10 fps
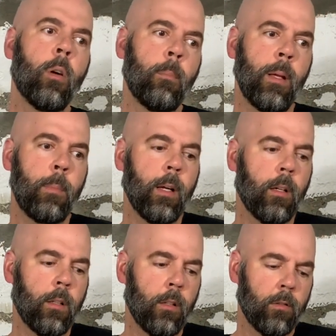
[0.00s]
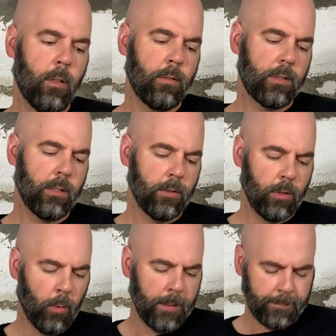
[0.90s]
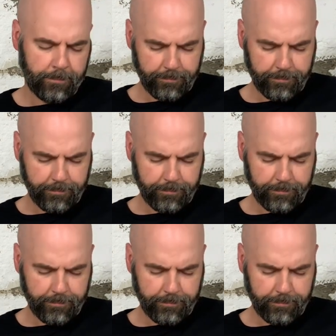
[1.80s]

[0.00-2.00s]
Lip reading: and maybe I'll still do it.